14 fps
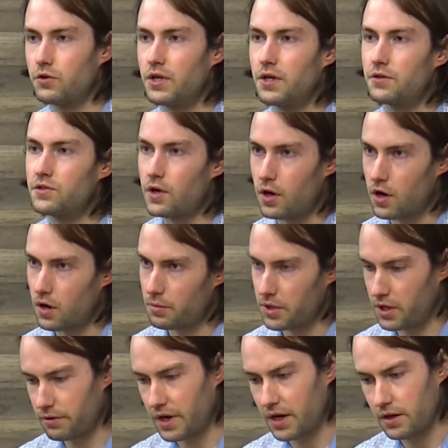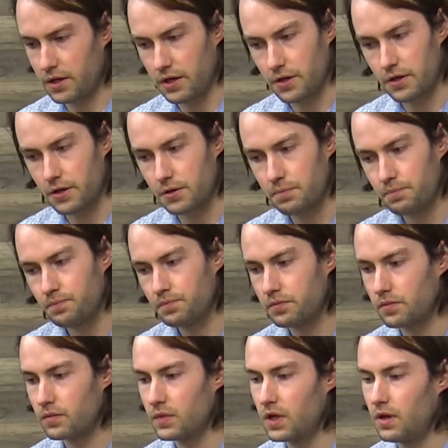here's the harmony right here,
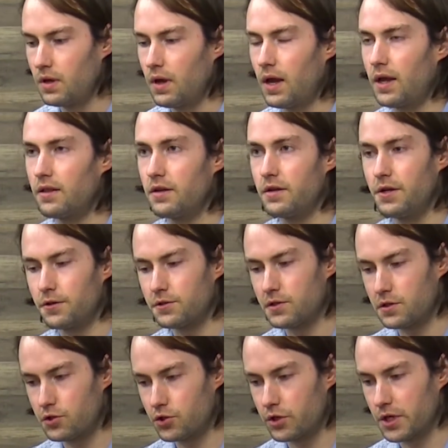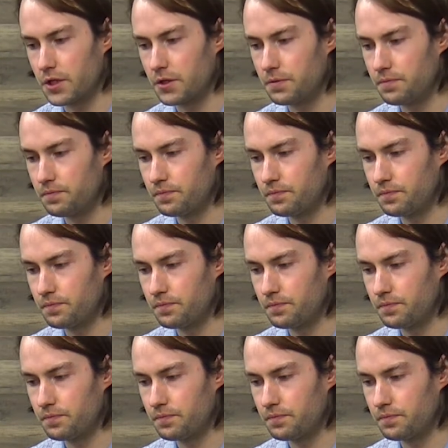and then here's the trill.